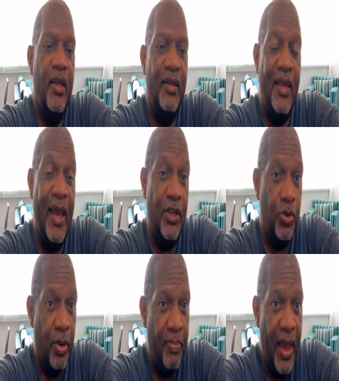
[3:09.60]
the
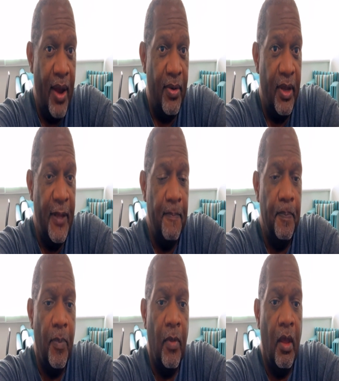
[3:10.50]
extra battery
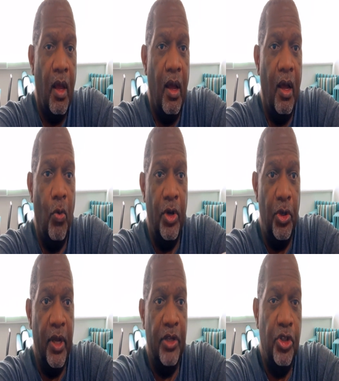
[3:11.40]
where
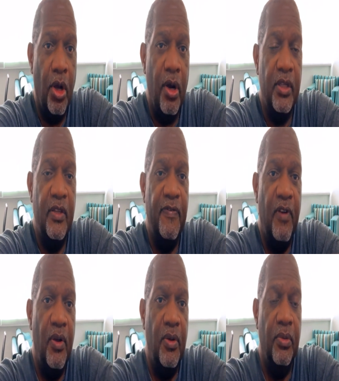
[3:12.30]
you can charge the
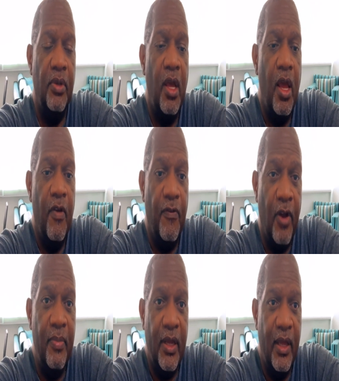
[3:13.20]
phone
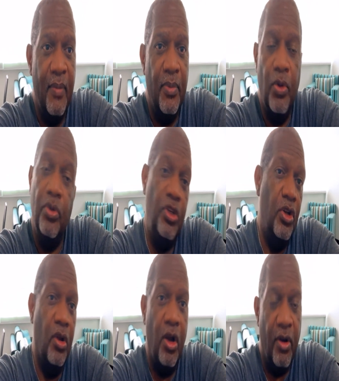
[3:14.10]
from the gimbal, you
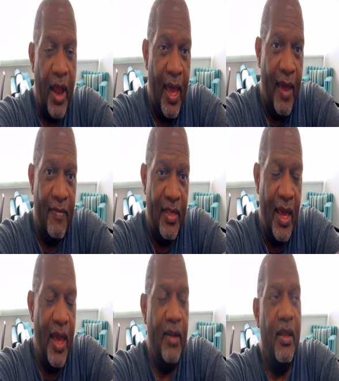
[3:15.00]
no longer have
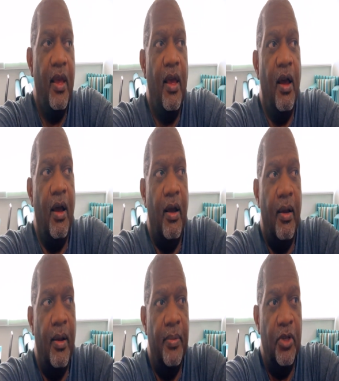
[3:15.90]
that.
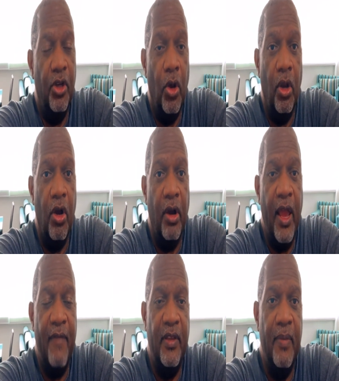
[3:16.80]
You no longer
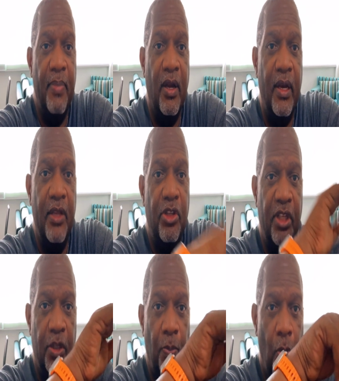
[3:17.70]
have the ability to
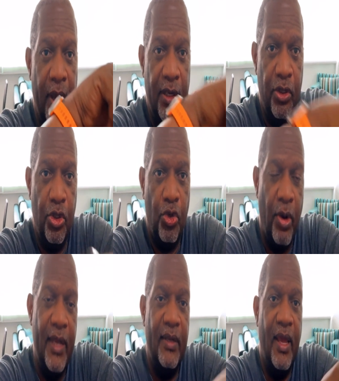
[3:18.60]
just point
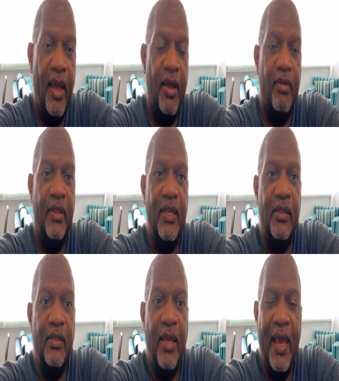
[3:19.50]
straight down.
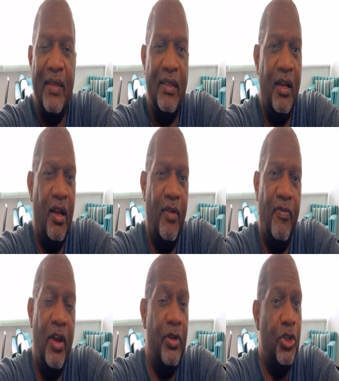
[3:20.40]
This has a
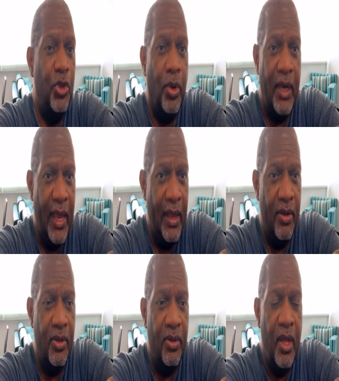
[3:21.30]
very short
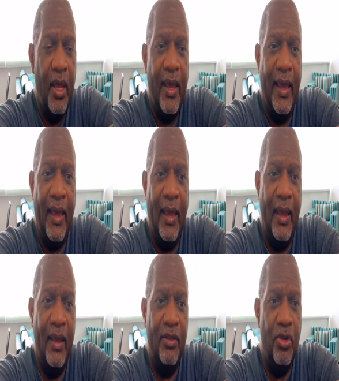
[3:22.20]
angle,
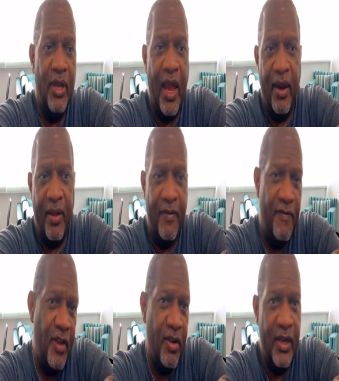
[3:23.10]
and you got to
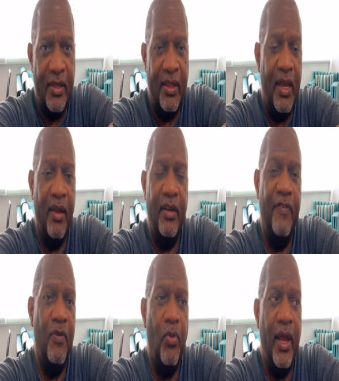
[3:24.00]
configure this thing in
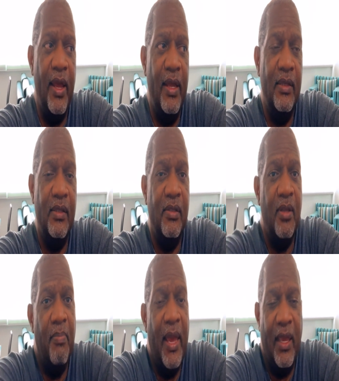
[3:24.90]
different ways
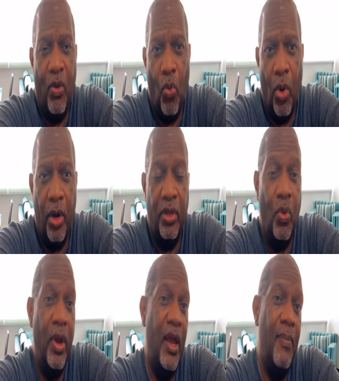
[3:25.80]
to make it work the
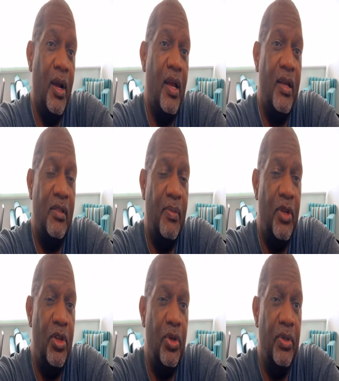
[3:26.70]
way I'm accustomed
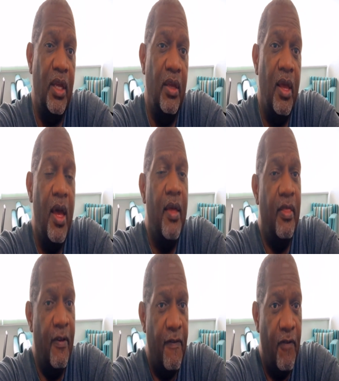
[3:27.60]
to using
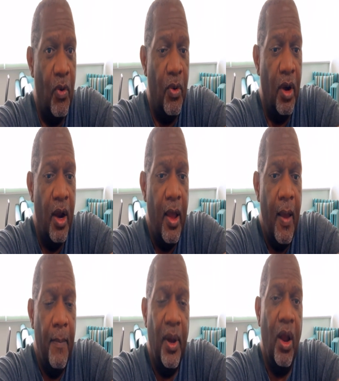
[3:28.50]
the 4.
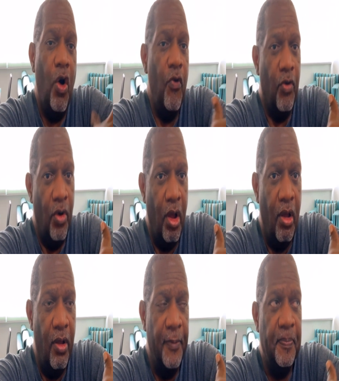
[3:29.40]
But
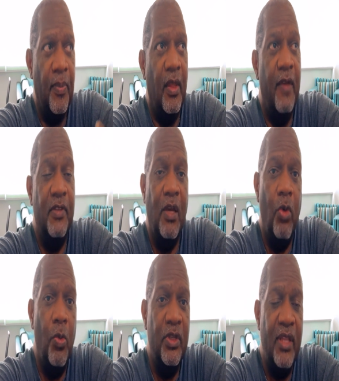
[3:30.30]
overall, if
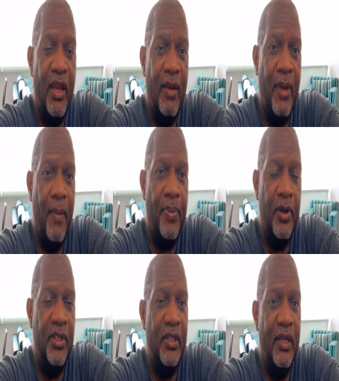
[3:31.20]
someone was thinking about
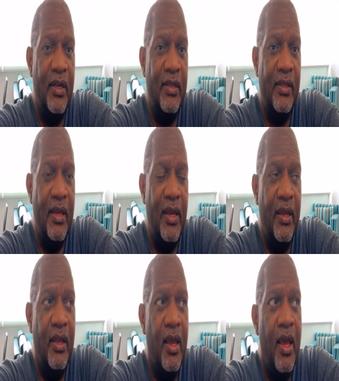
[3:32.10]
purchasing this thing,